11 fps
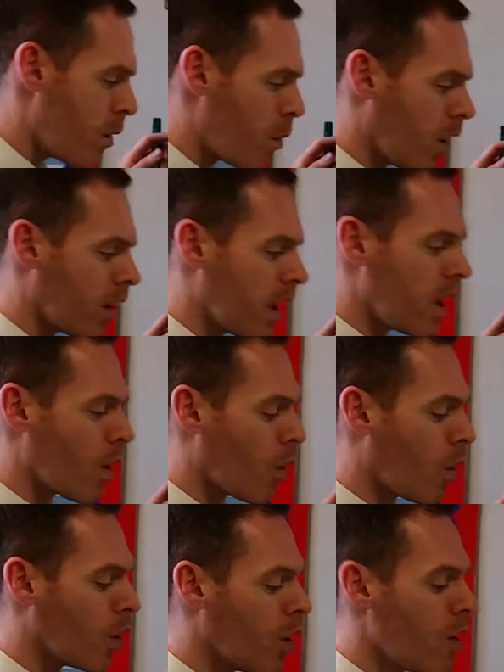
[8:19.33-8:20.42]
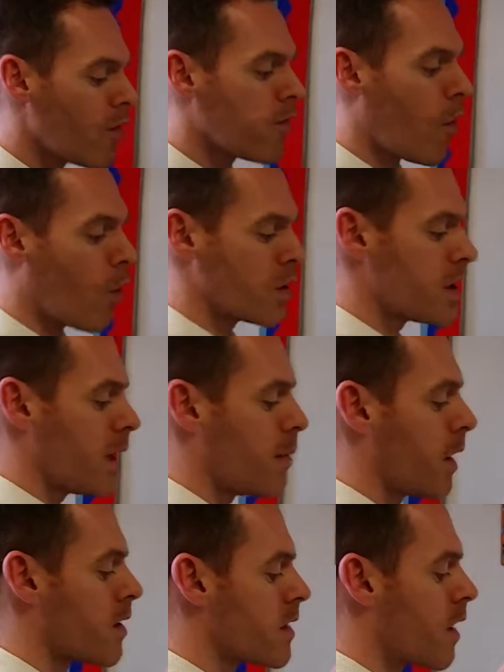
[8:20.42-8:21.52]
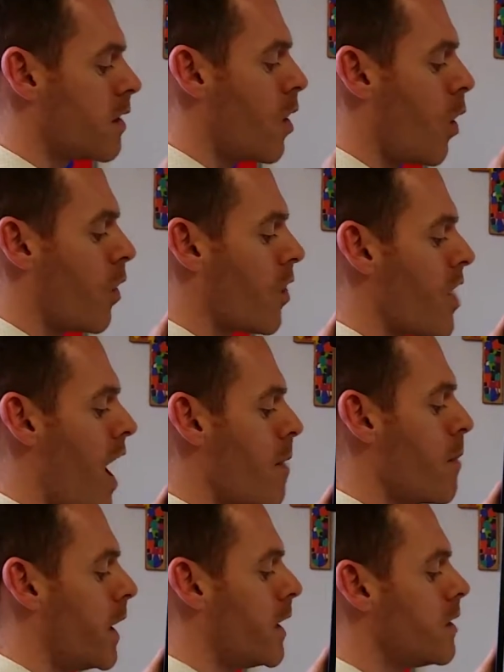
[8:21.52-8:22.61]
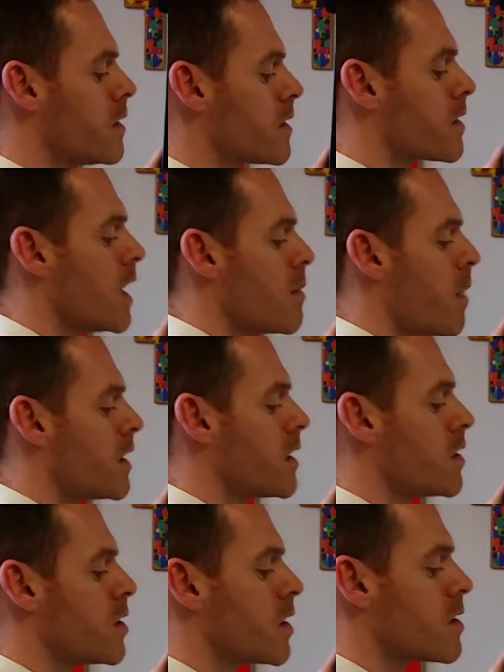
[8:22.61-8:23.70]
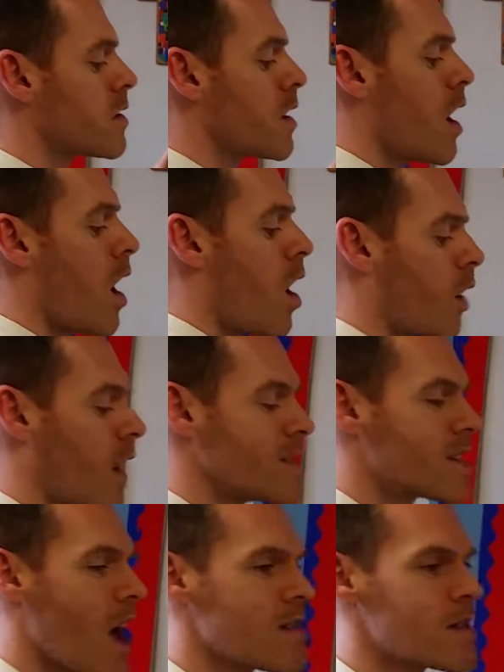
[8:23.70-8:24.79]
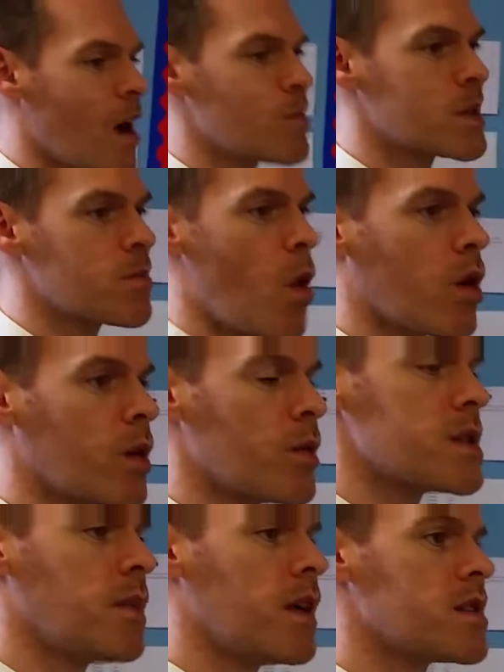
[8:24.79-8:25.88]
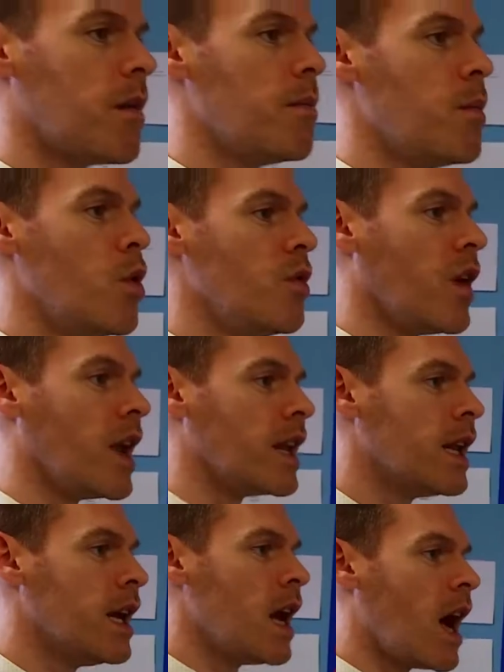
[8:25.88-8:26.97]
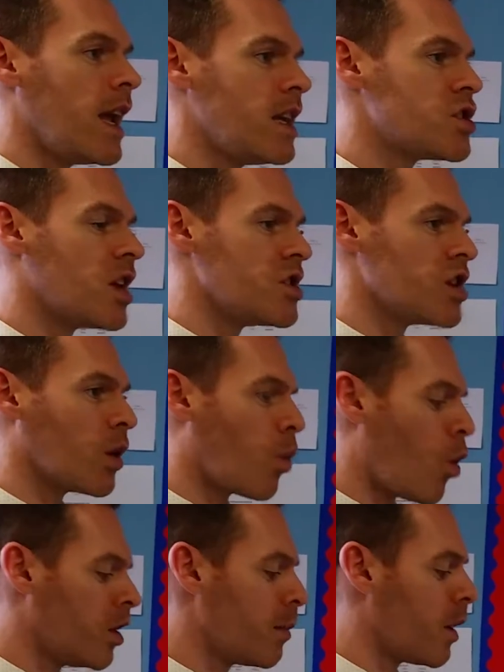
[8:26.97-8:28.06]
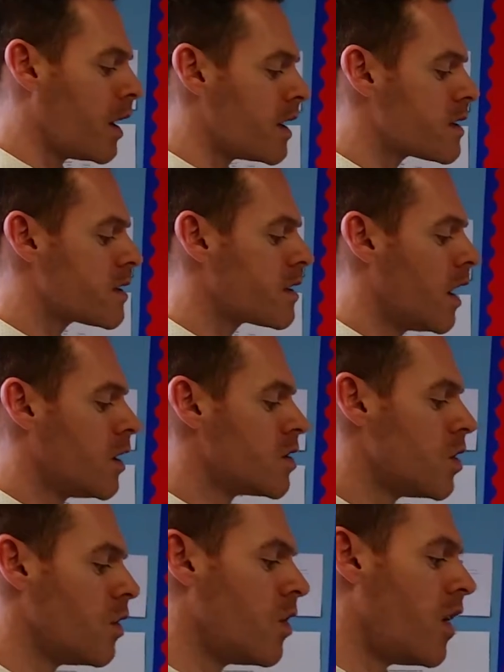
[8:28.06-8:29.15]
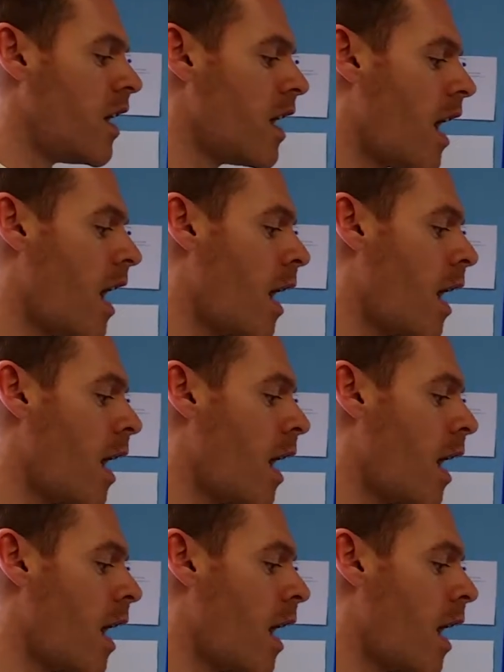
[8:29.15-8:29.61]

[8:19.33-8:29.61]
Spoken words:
will equal 40, because I know that that means my digits are getting 10 times smaller, which means I'm moving each digit one place to the